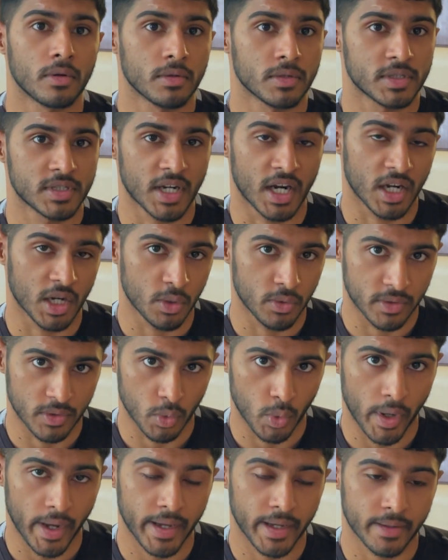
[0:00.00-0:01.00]
starting with the
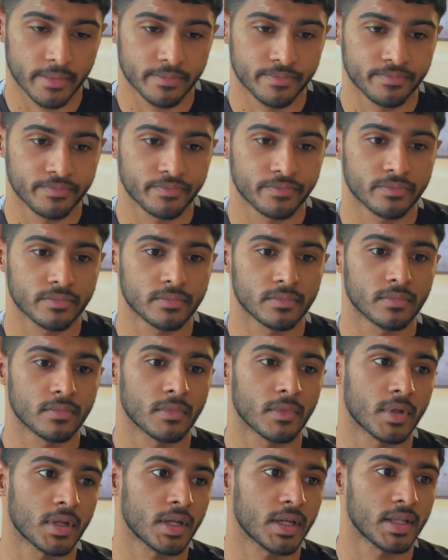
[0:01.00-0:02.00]
why,
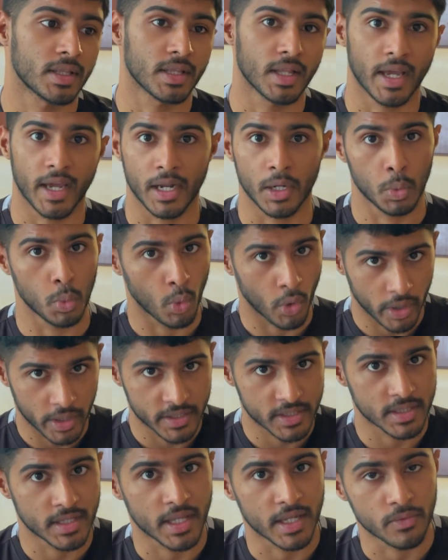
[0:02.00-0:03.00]
and what
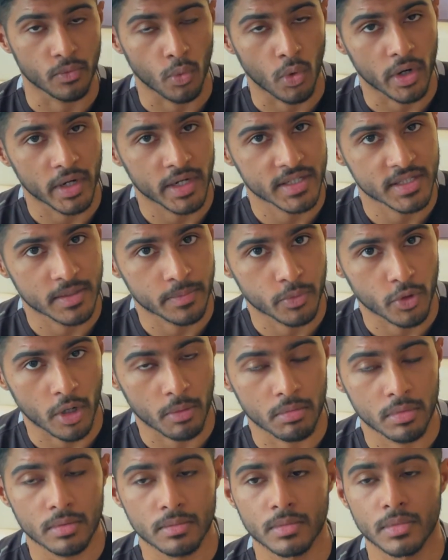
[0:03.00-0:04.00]
is the
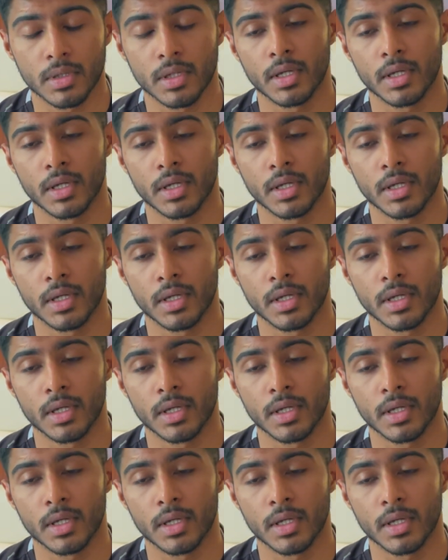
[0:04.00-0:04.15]
problem,